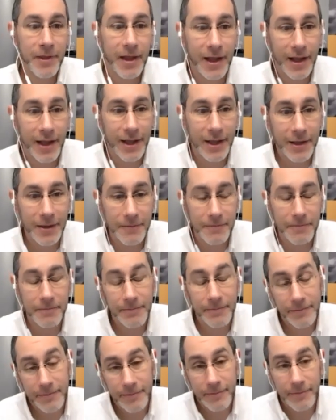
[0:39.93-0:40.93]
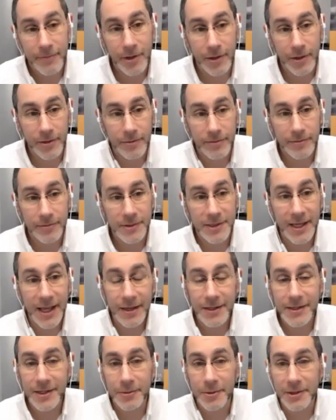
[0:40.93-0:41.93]

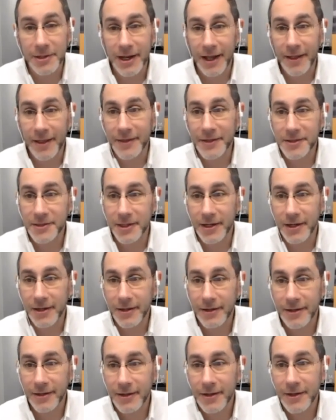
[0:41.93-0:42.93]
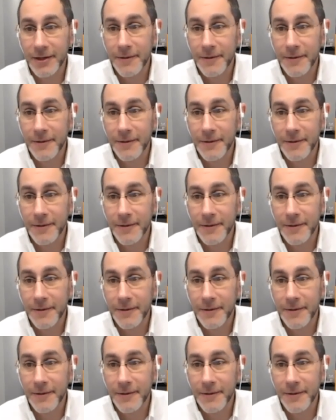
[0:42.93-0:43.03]
sales that were done this year